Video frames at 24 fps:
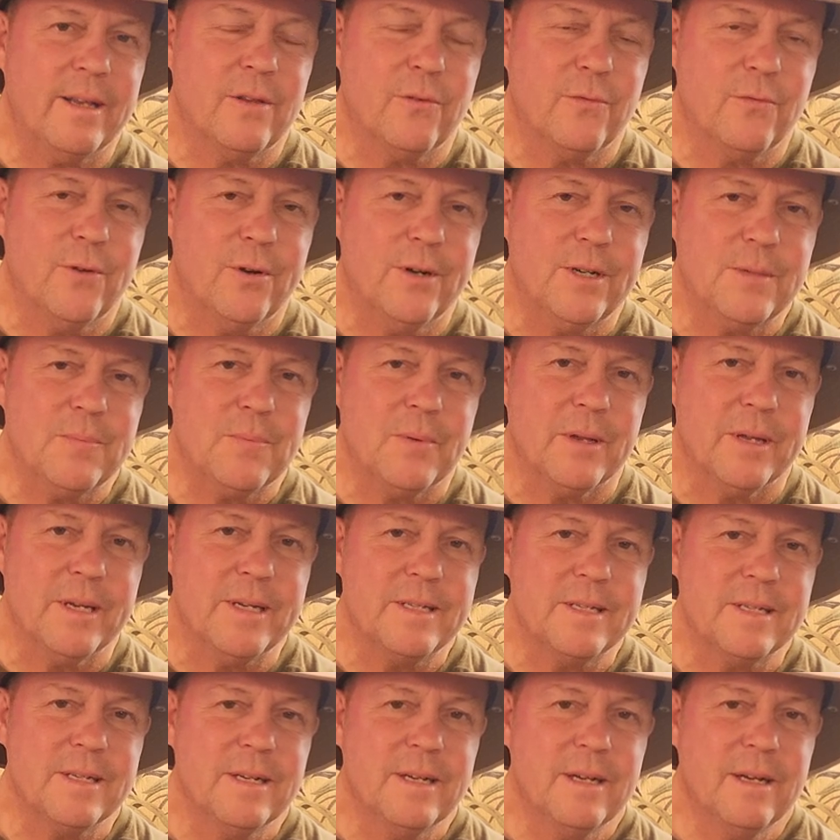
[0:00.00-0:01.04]
in the first
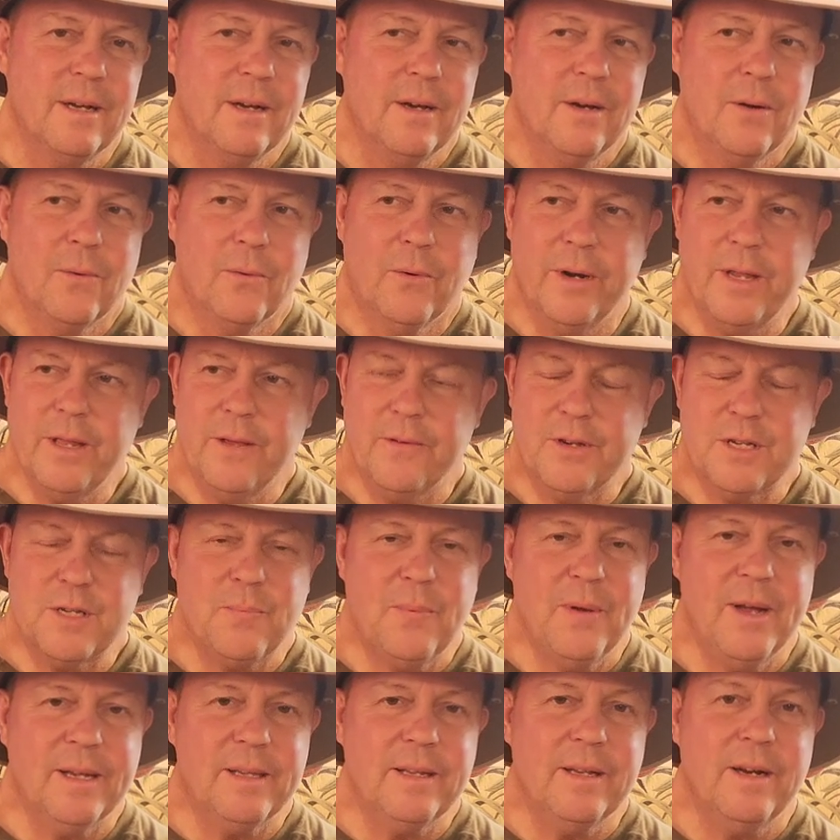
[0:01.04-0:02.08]
place. What do you
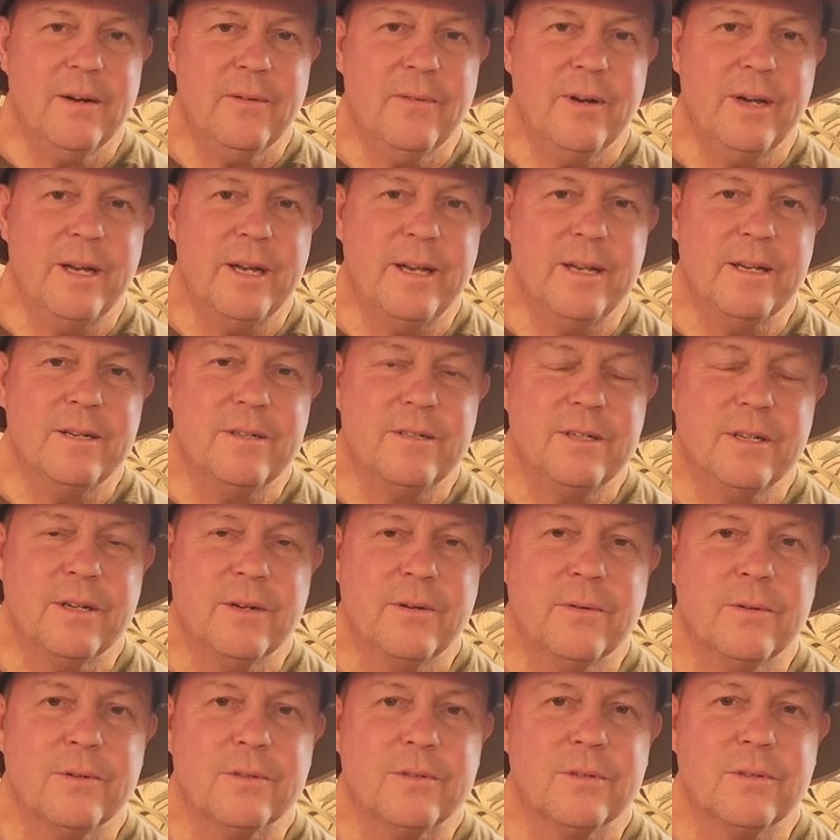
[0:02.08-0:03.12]
expect an Iranian
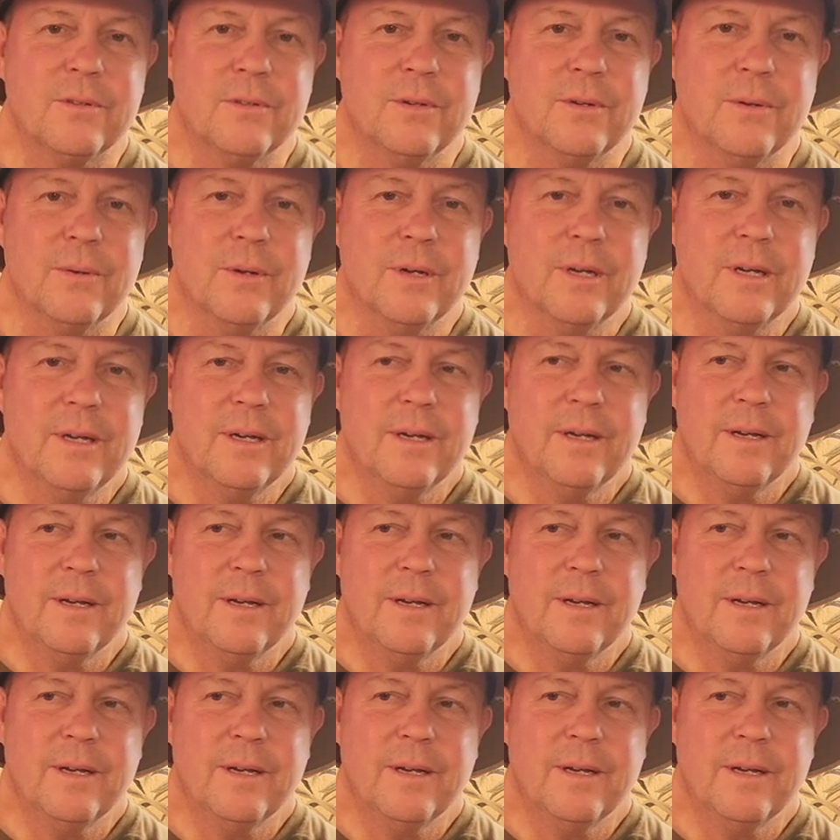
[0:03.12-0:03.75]
general to do?